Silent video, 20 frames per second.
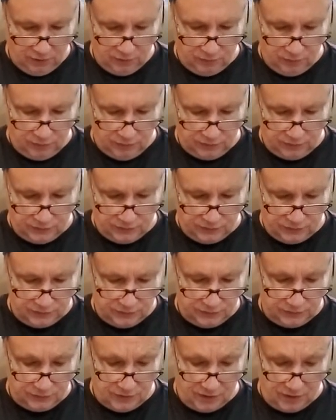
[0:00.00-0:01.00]
But this is the
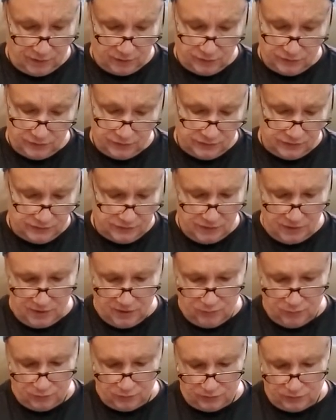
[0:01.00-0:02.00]
time, or this is the
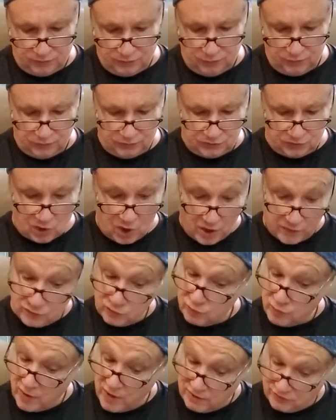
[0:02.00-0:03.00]
time where someone's soft
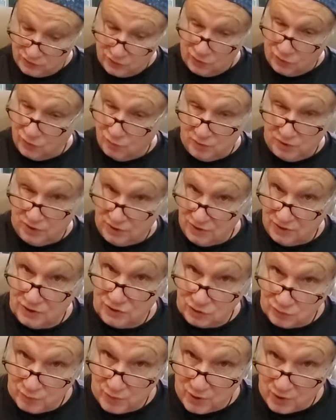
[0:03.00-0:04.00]
spot's going to be
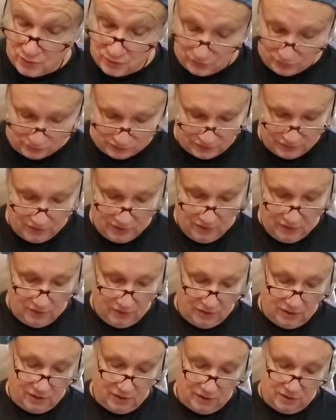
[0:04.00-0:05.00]
exposed.
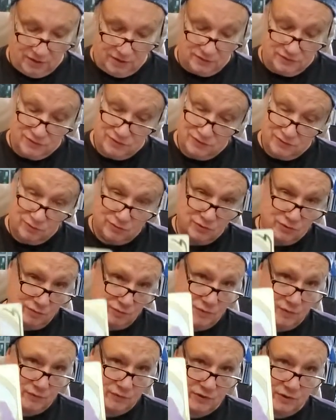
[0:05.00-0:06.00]
And this is where you
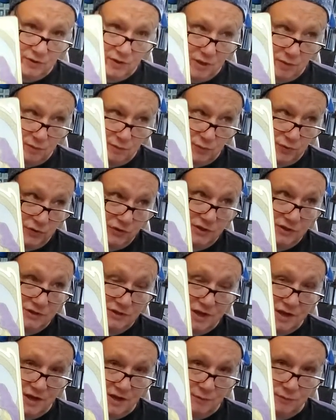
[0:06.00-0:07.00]
put this
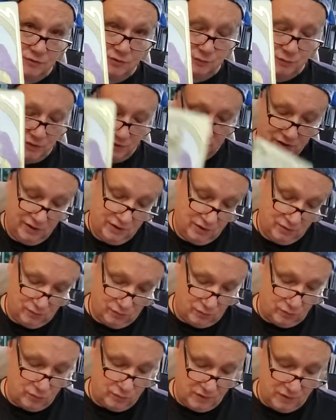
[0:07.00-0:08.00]
kind of energy, but
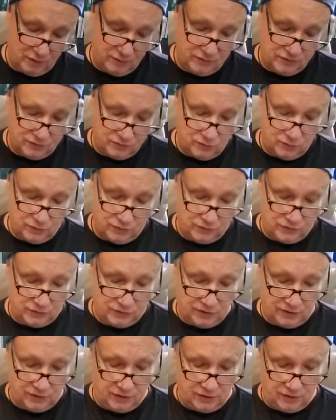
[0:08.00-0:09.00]
or maybe this is where you
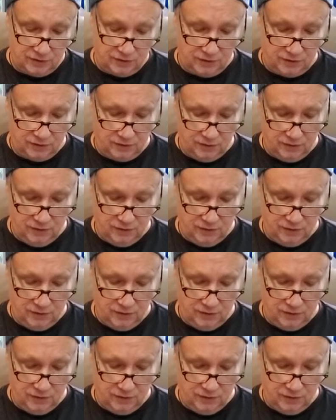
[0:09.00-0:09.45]
sink it in.